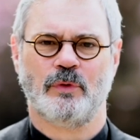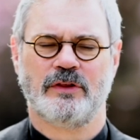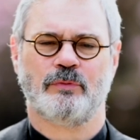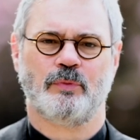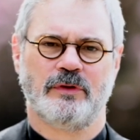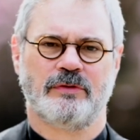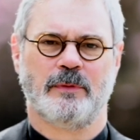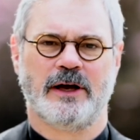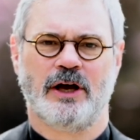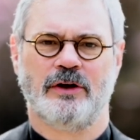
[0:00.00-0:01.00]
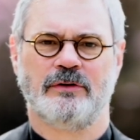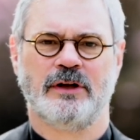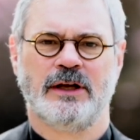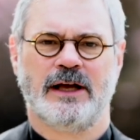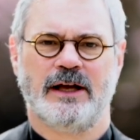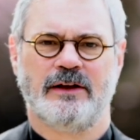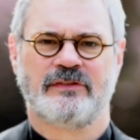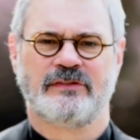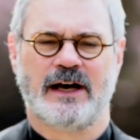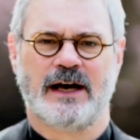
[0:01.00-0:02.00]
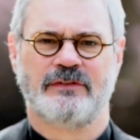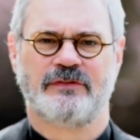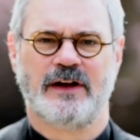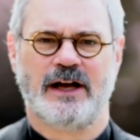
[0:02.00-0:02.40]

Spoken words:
with my own staff